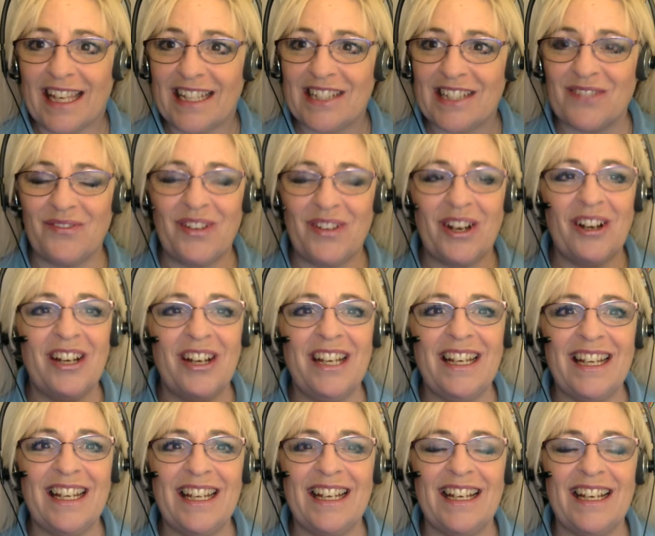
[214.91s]

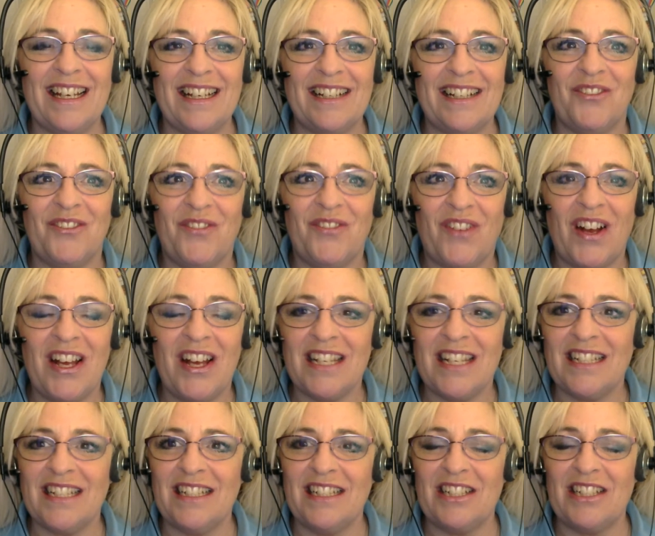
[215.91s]
very
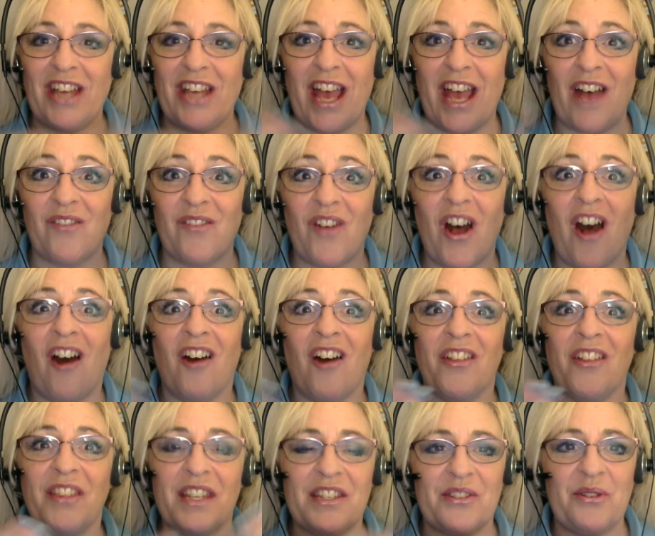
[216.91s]
fun to have
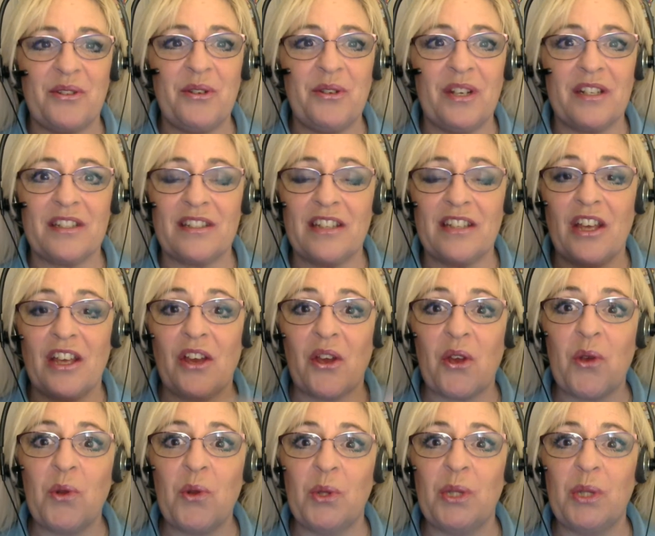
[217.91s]
all these students
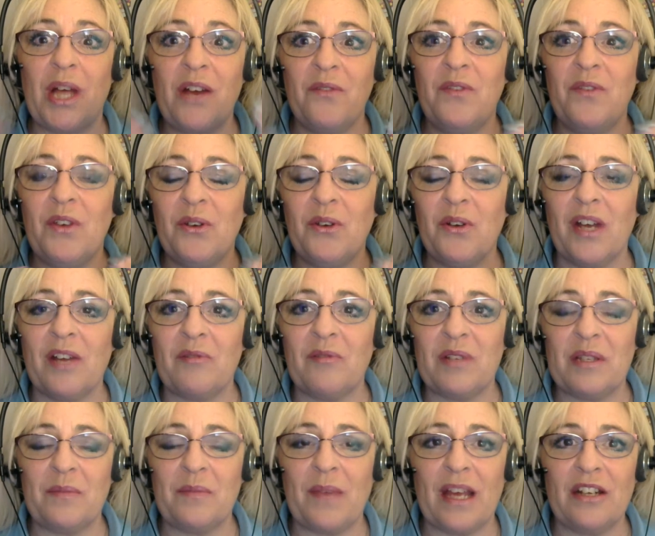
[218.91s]
who love you and
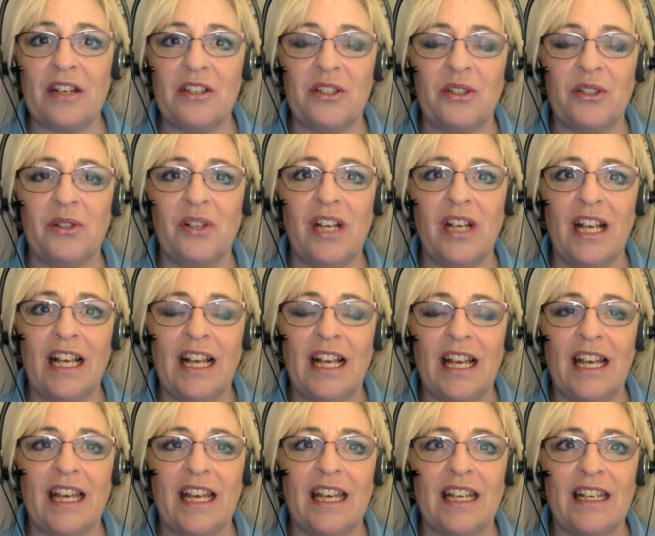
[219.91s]
respect you
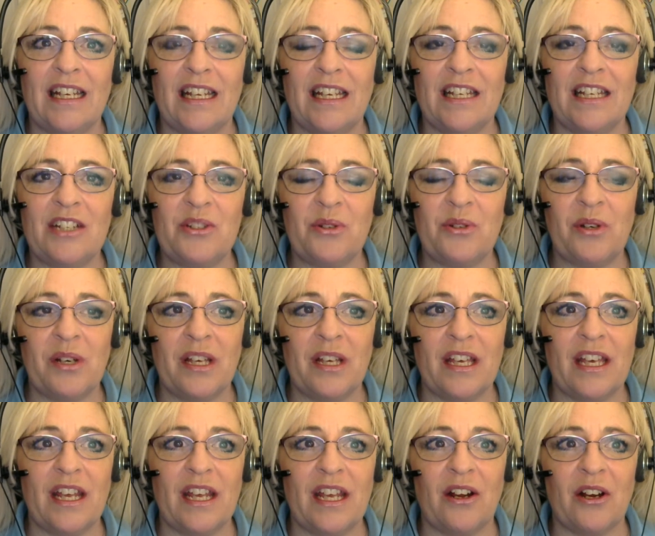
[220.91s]
and enjoy
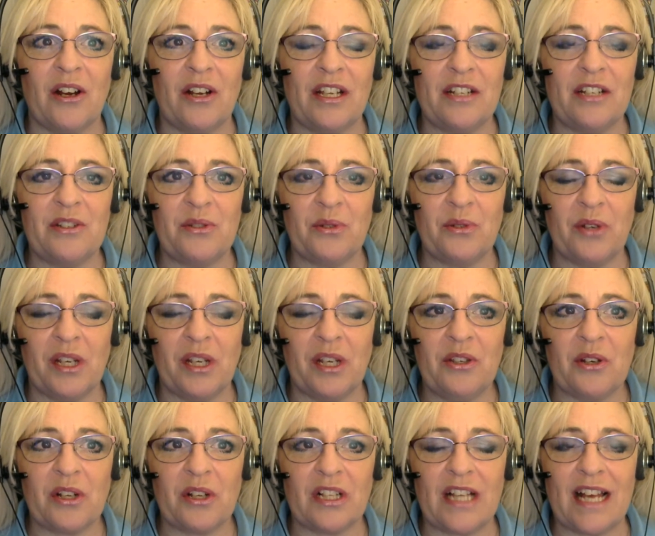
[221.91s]
and are enjoying
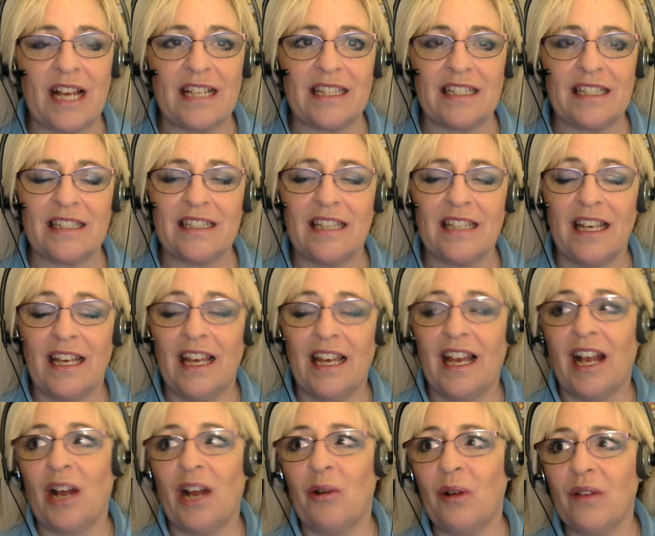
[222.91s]
your classes.
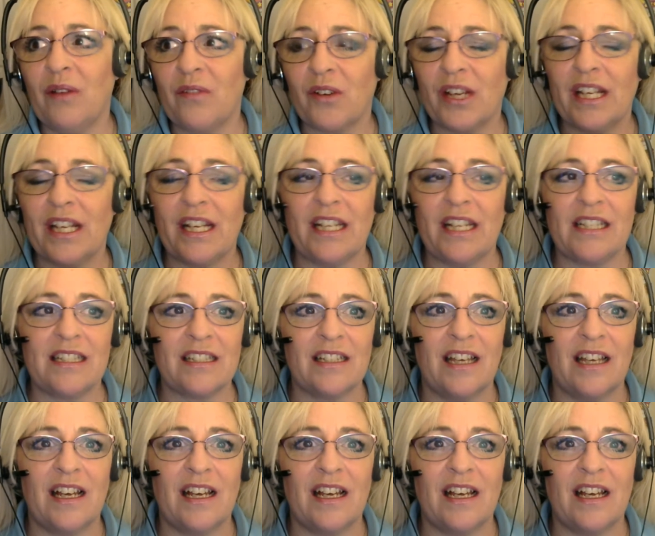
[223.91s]
However, it is